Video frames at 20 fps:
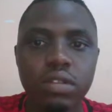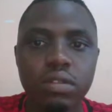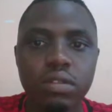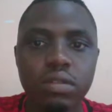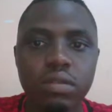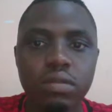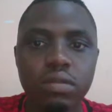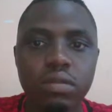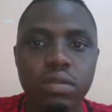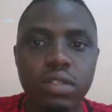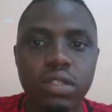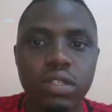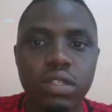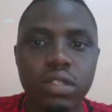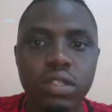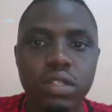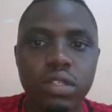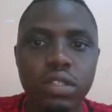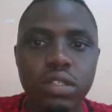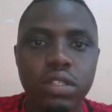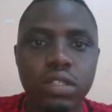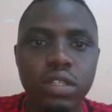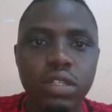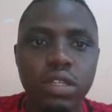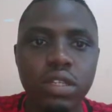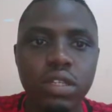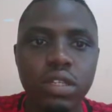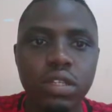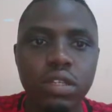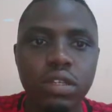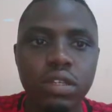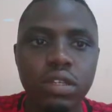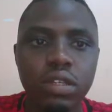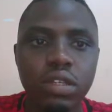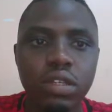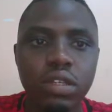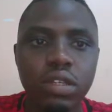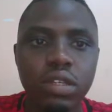should be okay.